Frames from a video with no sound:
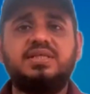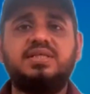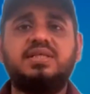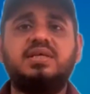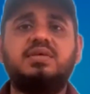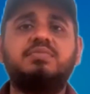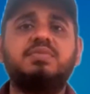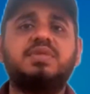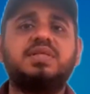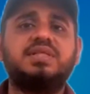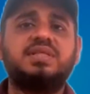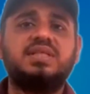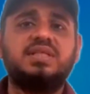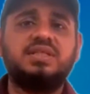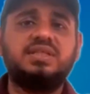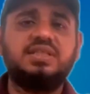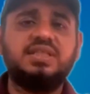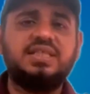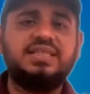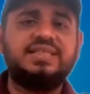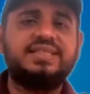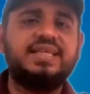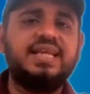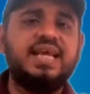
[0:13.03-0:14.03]
some
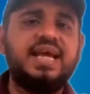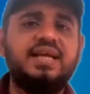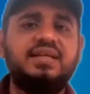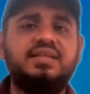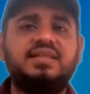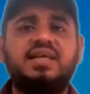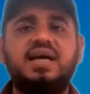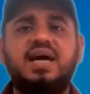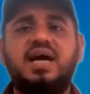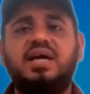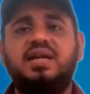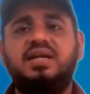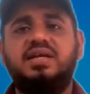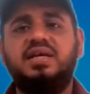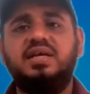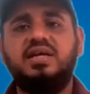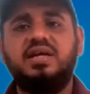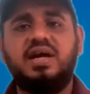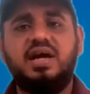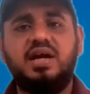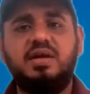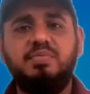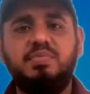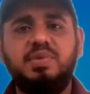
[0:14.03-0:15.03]
researchers learned that he
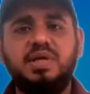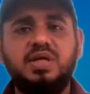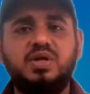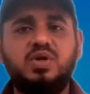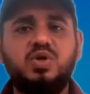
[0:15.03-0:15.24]
had been